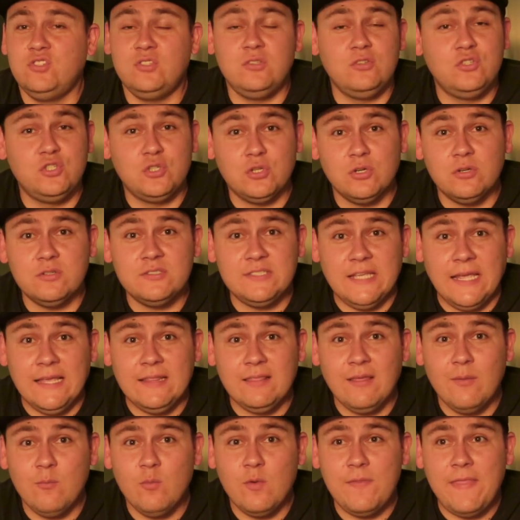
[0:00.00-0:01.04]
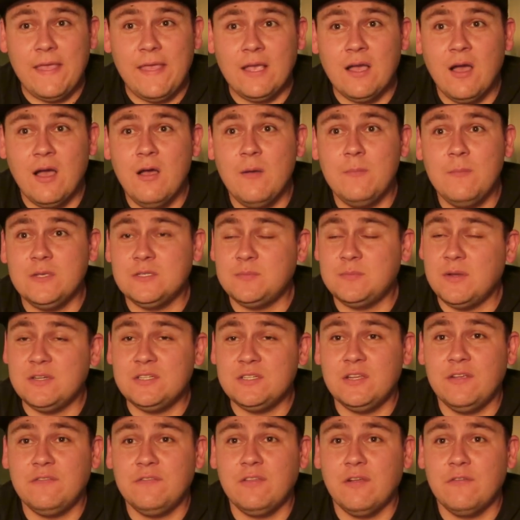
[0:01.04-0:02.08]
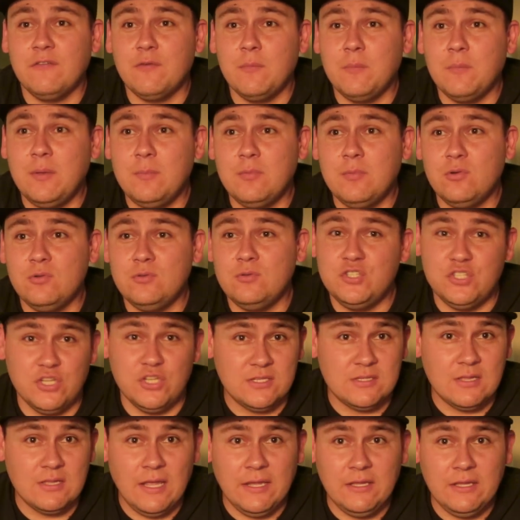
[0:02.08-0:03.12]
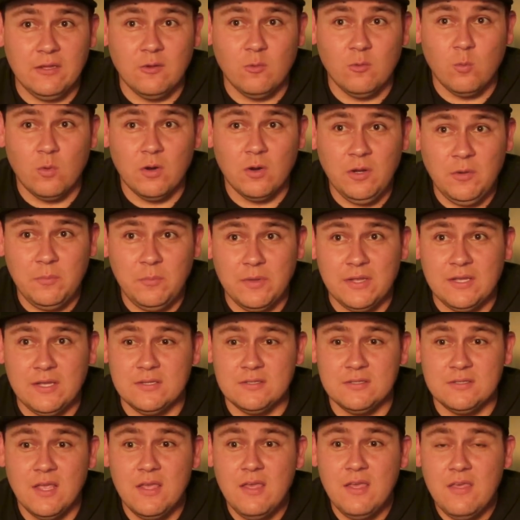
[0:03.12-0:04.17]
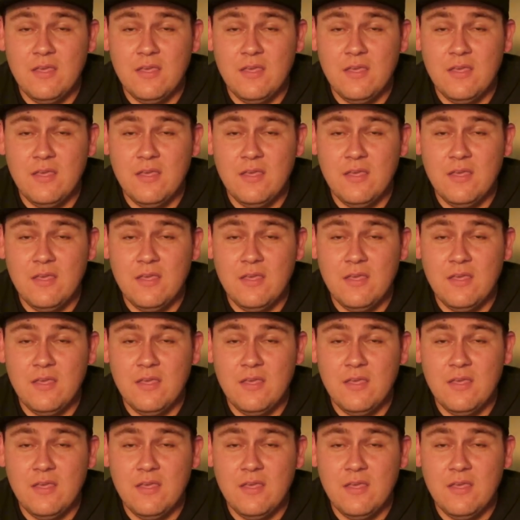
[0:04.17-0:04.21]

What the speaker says: Sure, take them when they come, especially if they're from people who just like your work, because